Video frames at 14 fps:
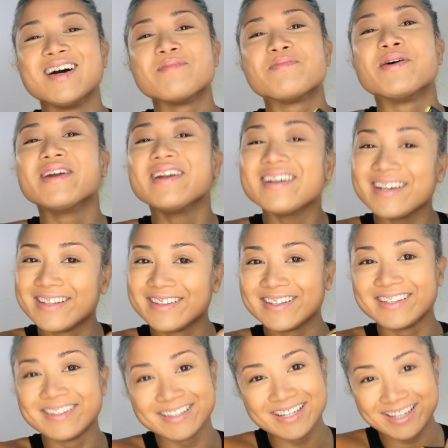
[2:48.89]
put it in
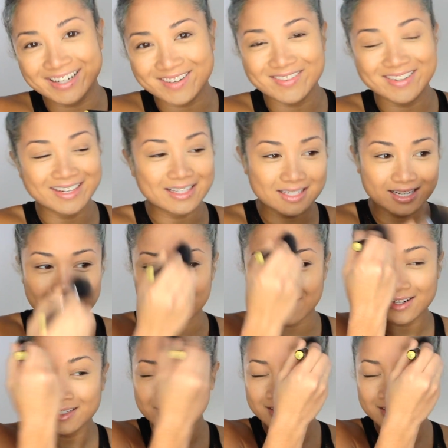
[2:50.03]
the lid of the container,